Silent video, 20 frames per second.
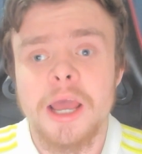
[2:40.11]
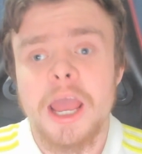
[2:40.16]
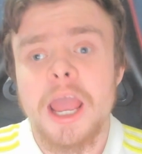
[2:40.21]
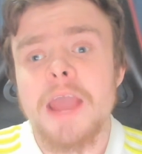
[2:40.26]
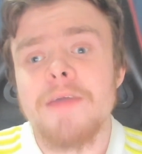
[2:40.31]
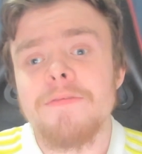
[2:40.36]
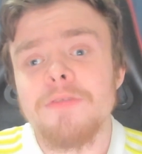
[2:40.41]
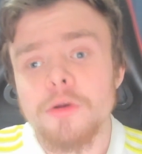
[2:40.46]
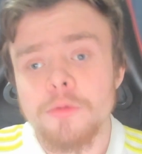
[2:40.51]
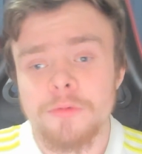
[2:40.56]

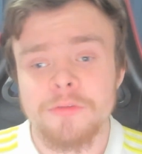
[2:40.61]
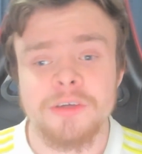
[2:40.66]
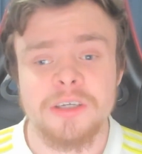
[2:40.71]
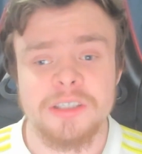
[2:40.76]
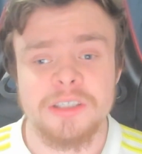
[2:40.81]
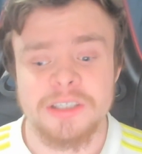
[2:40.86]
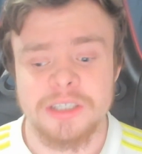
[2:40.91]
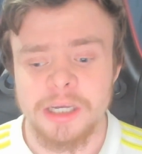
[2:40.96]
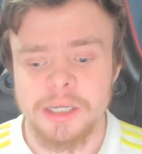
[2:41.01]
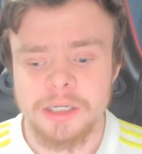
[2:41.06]
Even though we've
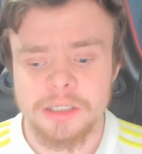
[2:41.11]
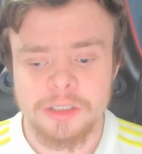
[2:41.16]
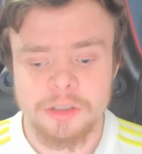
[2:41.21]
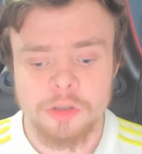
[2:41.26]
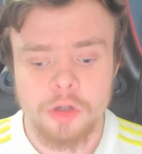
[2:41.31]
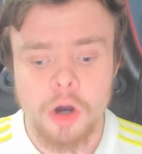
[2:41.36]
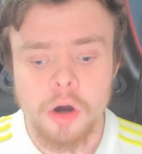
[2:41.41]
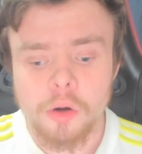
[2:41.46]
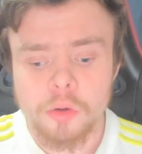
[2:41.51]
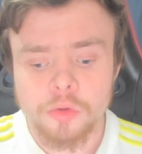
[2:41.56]
conceded
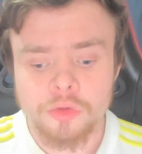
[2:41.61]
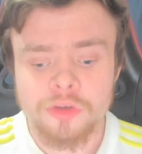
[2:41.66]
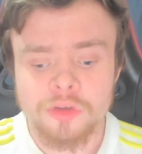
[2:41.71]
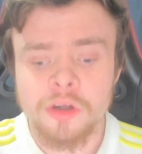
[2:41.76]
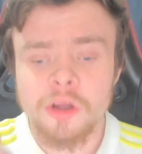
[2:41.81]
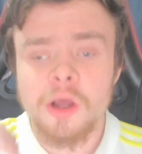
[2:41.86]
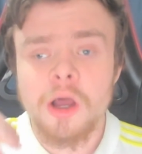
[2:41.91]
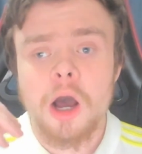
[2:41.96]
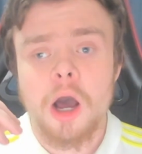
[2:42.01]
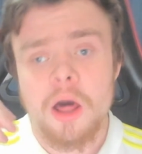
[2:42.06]
goals,
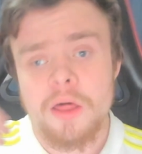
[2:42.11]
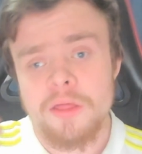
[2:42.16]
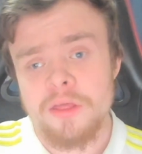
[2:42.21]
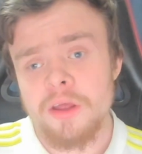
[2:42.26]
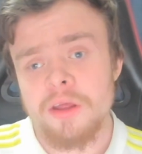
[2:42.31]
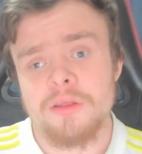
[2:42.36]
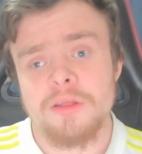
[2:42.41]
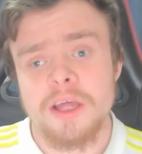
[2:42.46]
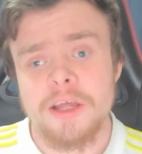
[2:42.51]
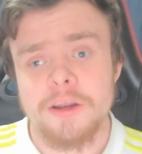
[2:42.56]
I
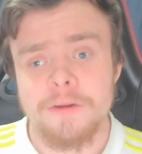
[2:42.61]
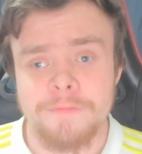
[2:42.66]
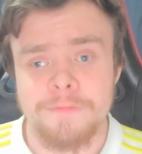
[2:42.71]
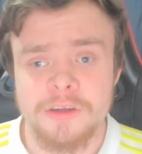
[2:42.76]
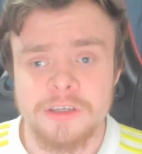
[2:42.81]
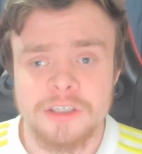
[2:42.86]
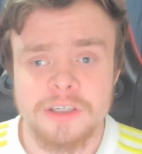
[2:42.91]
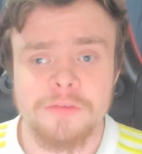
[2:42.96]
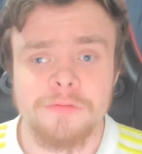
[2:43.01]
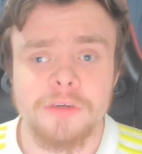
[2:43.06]
think their
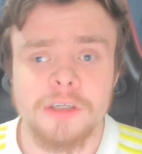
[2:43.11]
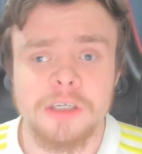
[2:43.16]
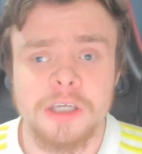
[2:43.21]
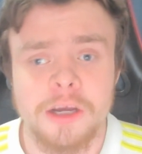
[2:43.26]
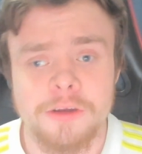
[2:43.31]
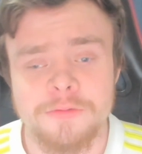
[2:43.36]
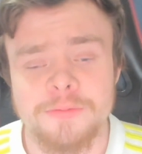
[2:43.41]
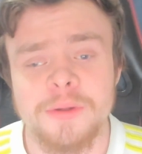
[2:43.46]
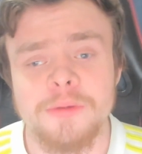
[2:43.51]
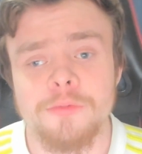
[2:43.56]
defensively
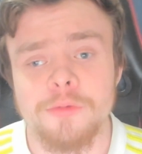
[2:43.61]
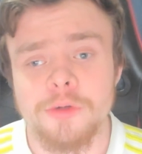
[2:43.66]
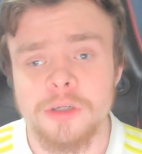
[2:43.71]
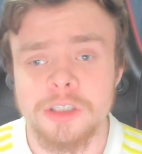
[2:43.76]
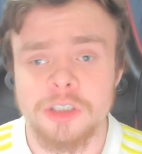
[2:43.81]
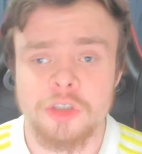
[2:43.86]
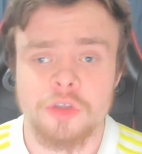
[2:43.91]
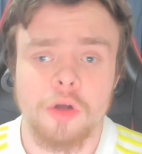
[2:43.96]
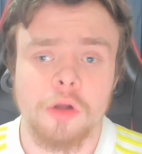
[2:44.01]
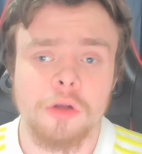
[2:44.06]
has been
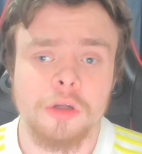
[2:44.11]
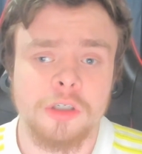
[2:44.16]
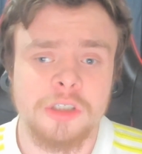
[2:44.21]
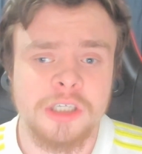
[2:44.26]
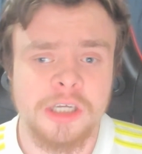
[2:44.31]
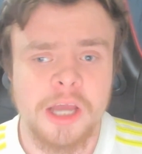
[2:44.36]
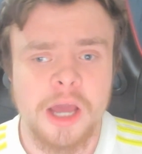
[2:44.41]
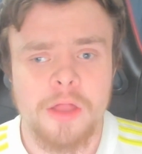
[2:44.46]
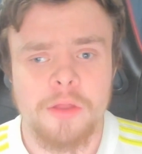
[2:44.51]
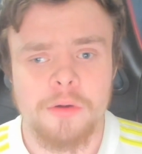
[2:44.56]
really solid
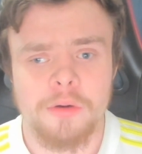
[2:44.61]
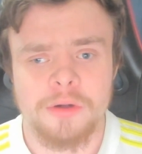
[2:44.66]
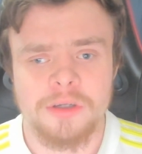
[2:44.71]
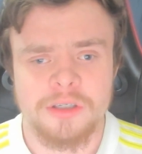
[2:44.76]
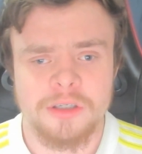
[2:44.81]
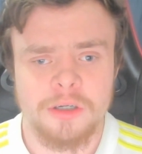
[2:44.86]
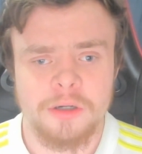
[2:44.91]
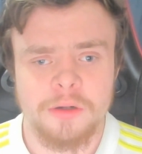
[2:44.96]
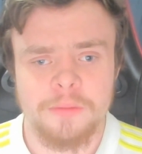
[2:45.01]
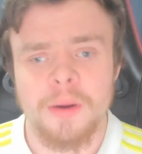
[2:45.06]
together as
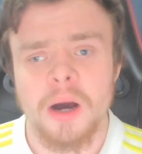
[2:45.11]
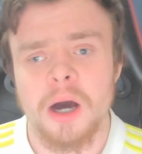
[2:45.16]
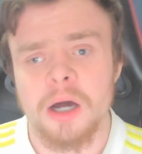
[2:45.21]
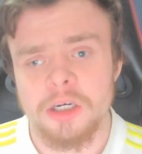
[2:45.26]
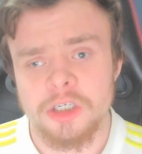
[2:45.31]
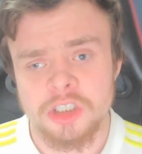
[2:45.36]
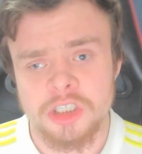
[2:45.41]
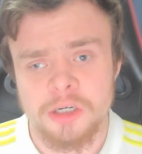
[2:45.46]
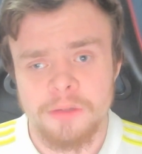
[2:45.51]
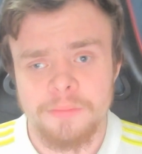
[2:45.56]
a
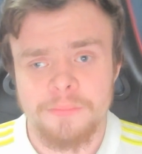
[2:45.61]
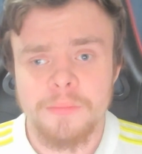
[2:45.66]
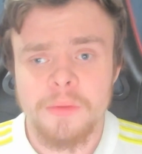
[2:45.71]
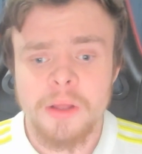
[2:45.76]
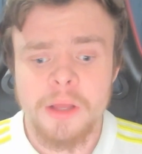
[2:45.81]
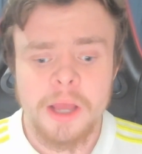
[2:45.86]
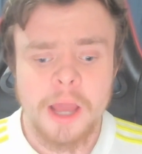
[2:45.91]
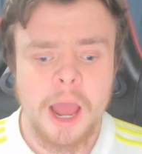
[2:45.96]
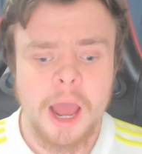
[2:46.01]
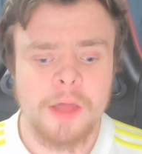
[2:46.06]
partnership
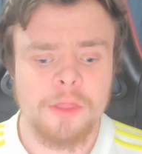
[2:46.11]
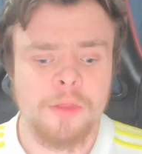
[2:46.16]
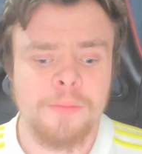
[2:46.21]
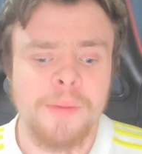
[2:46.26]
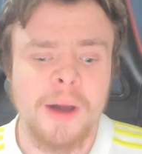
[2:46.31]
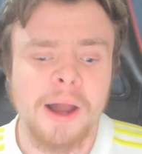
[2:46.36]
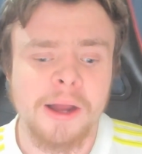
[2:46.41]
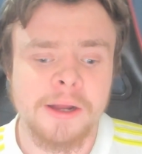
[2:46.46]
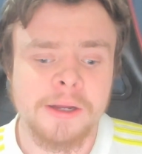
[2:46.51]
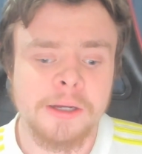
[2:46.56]
at the
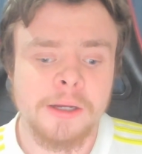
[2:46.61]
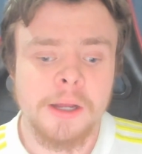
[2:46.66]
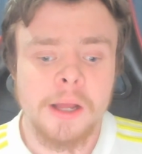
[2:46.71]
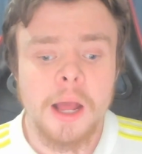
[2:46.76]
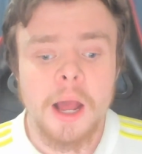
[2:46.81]
back.